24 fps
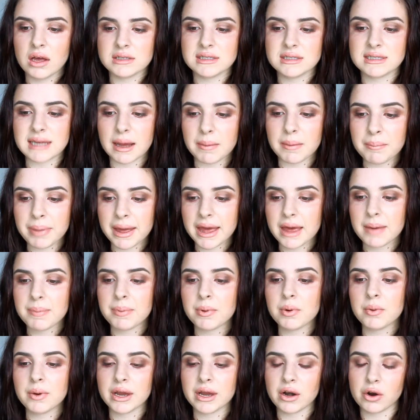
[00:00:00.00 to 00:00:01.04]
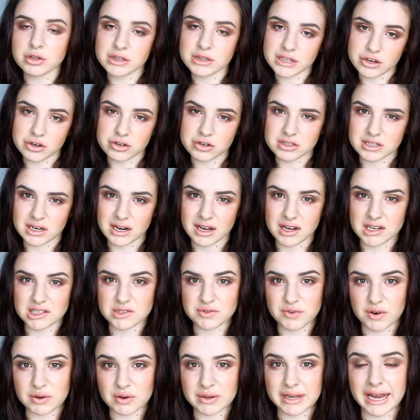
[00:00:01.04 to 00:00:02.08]
Some people can only use an
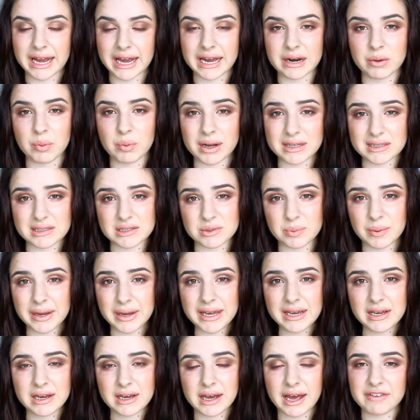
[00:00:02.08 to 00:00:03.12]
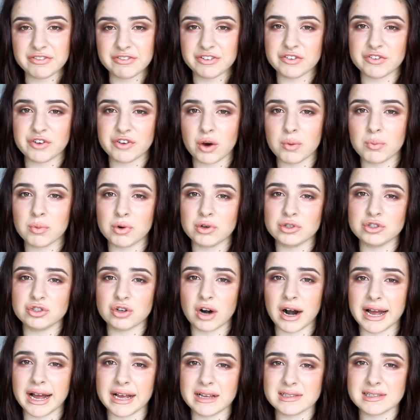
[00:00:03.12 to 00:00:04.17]
exfoliator once a week if you've got more
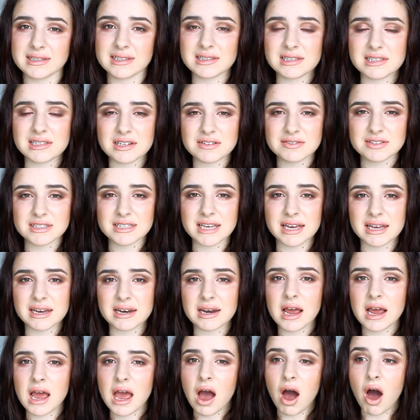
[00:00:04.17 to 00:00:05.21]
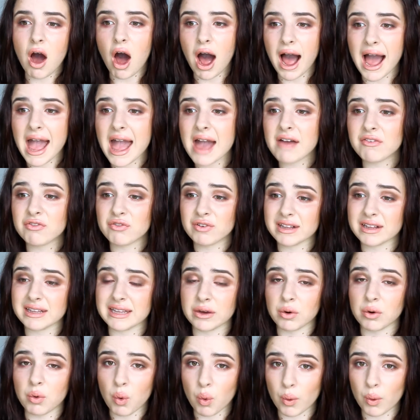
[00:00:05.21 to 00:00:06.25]
drier sensitive skin. I have
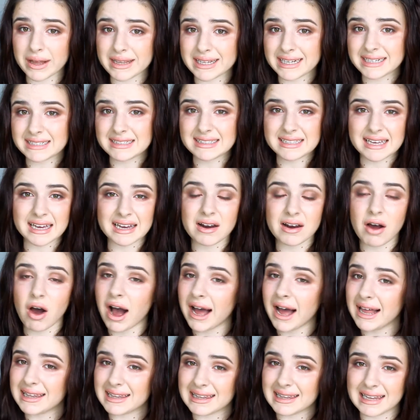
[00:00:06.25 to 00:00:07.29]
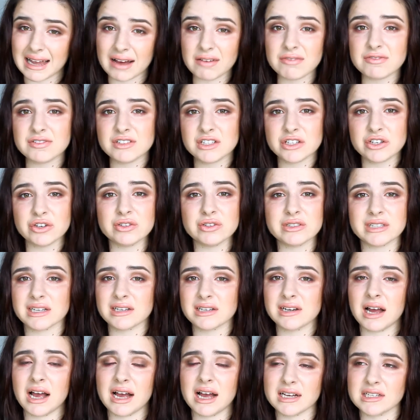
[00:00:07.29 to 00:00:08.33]
really oily skin. I love to use
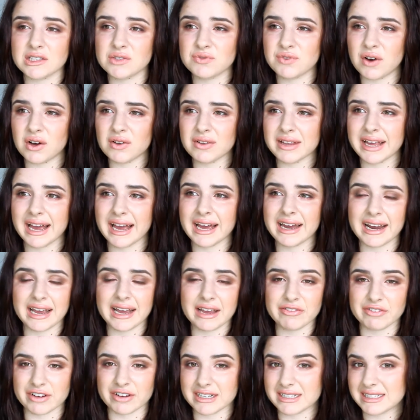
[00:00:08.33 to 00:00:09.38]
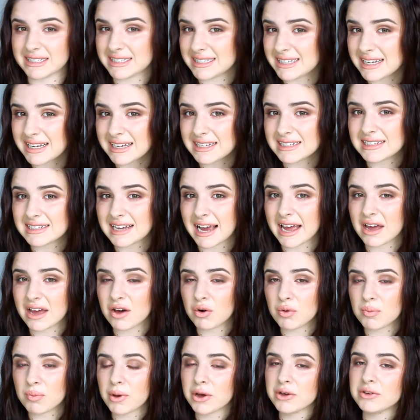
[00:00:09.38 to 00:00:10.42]
an exfoliator every second day
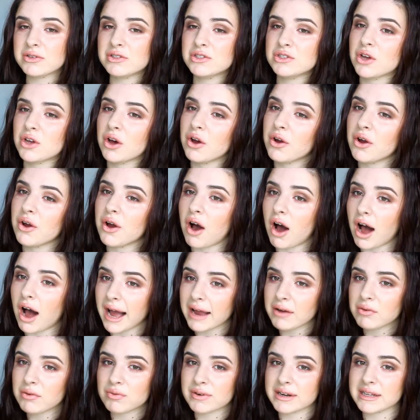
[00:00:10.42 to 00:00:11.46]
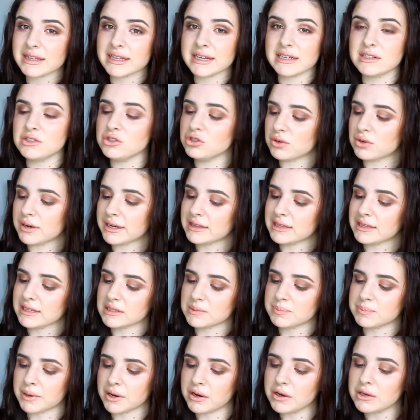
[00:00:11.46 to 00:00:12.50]
almost, so I really enjoyed
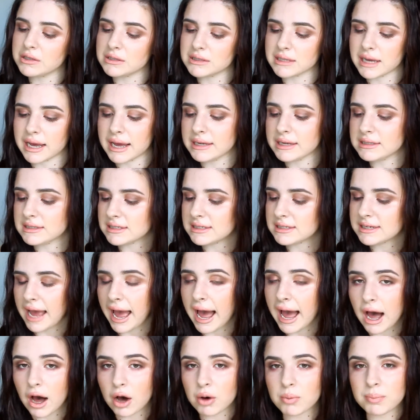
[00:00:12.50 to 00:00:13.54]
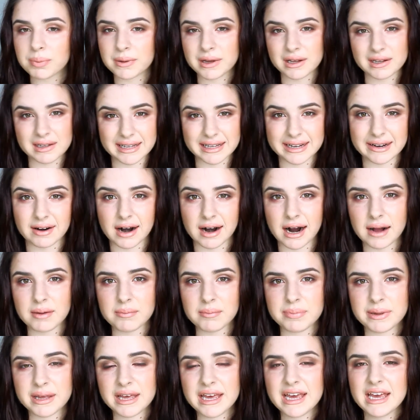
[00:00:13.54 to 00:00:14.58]
this because it did help clear
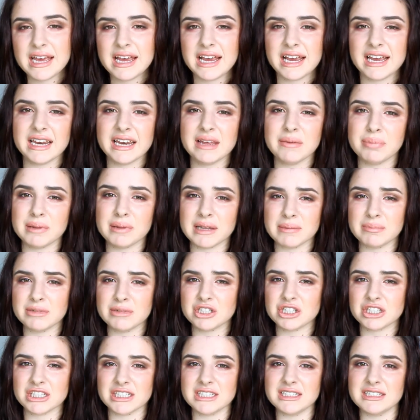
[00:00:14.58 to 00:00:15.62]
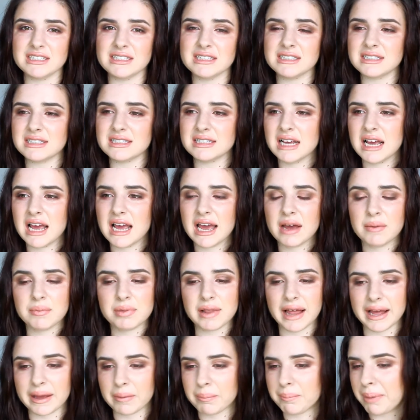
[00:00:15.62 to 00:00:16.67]
up any blemishes,
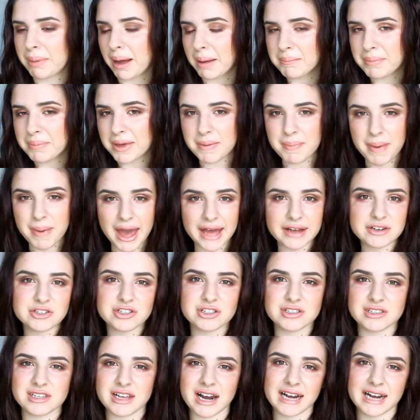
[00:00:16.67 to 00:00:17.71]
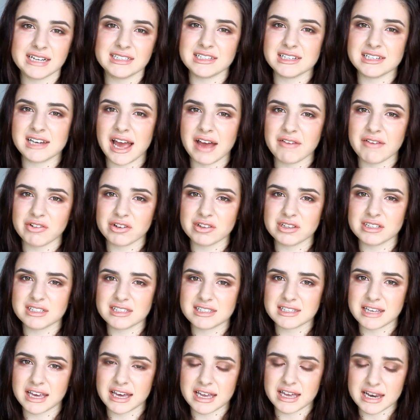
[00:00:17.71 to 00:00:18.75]
like bumpy patches that I did have on the
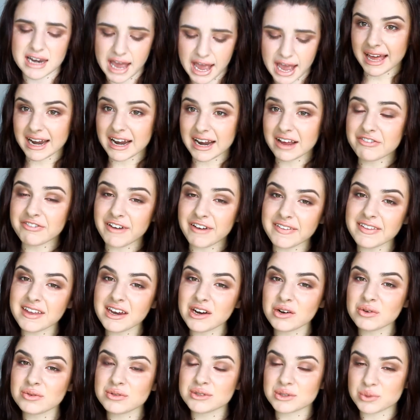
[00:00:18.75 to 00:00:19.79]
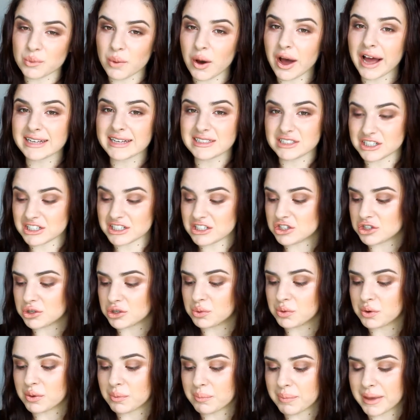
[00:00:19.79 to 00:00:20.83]
skin. And I found that it was quite
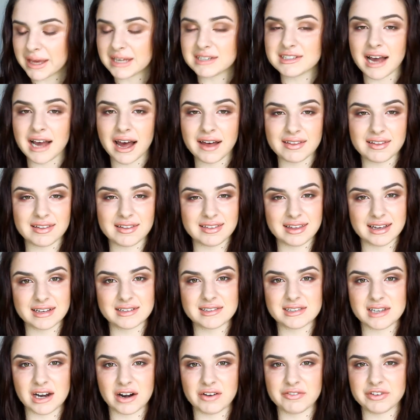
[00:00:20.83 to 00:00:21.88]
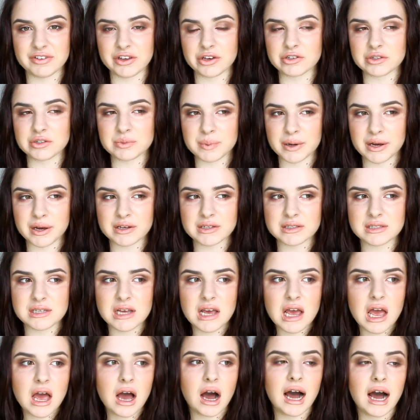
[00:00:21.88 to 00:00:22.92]
gentle compared to other things that I've used, because
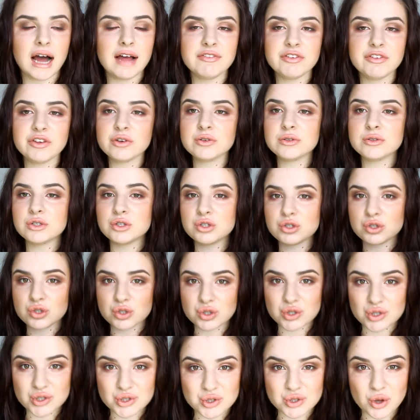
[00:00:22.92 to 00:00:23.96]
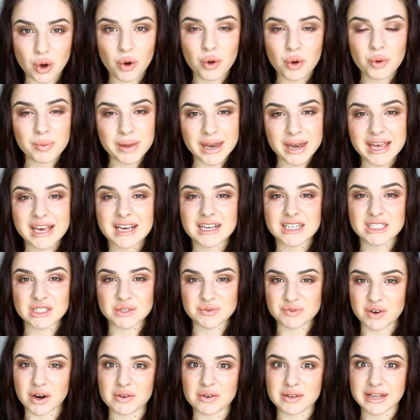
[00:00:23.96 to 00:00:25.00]
I've used so many
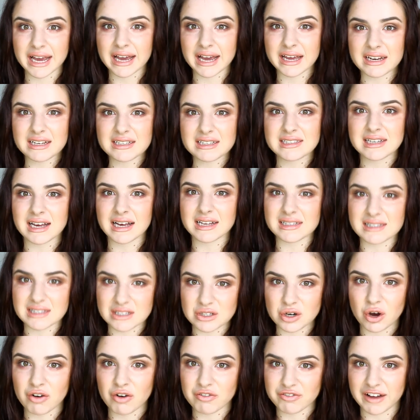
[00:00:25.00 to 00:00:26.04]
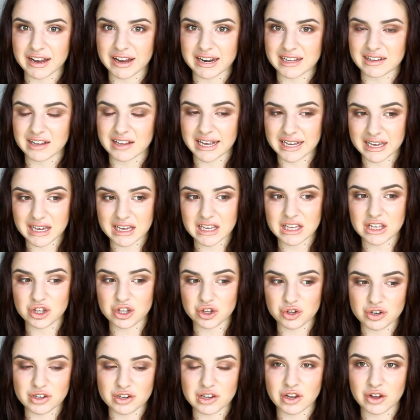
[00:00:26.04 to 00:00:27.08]
exfoliators, it's not funny. Like,
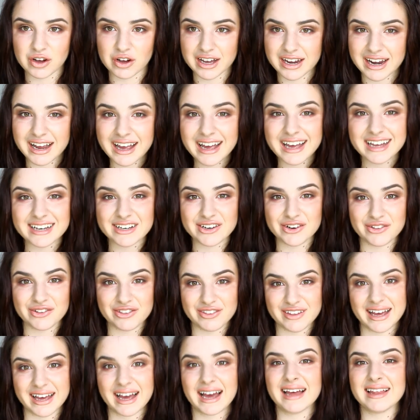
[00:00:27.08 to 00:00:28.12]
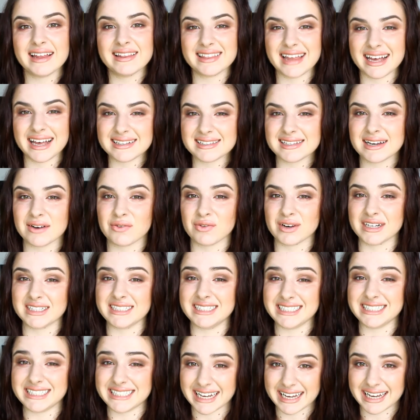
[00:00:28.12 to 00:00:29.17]
you'd look at it and you'd think, that's a
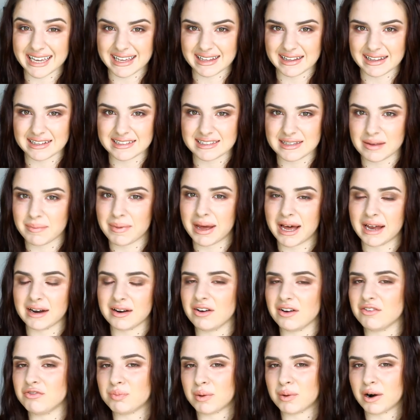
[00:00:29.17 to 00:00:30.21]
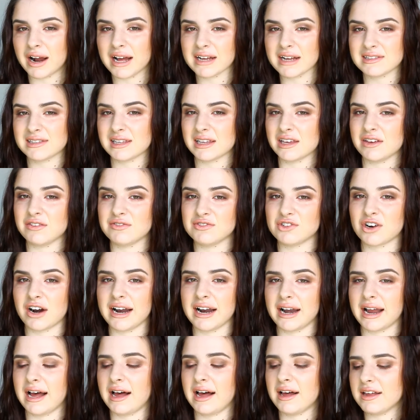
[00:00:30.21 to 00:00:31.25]
ridiculous amount of products that you've
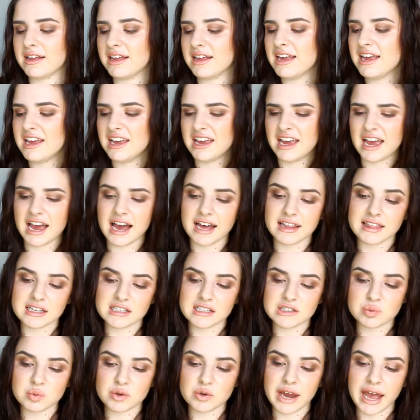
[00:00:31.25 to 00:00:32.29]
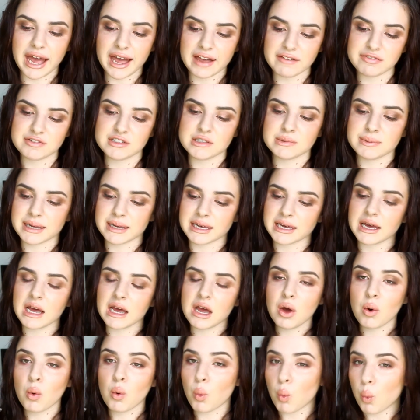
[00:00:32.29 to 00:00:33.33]
tried out. And this would have to be
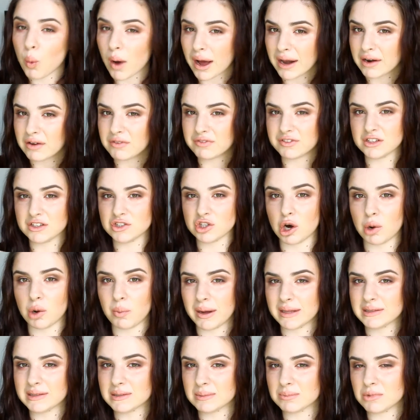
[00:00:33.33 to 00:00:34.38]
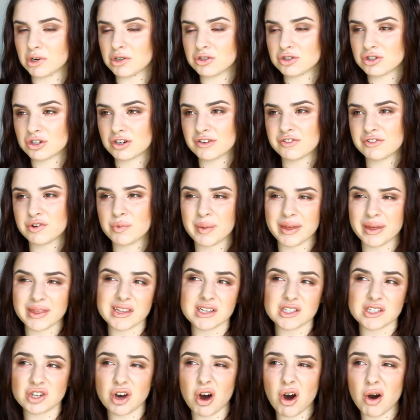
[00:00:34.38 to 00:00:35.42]
one of the top ones. I'm not sure if it would be
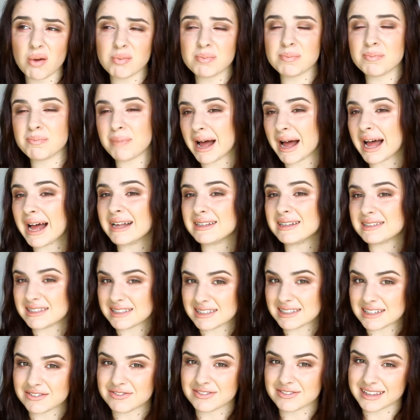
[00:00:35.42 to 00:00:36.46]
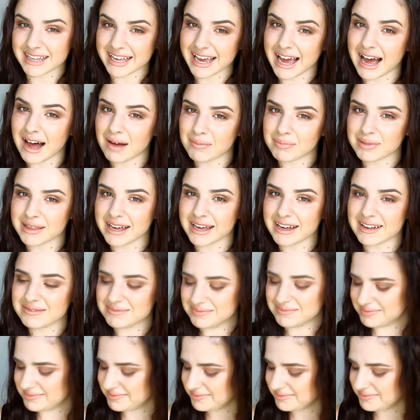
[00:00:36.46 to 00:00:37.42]
the top, but it's definitely up there.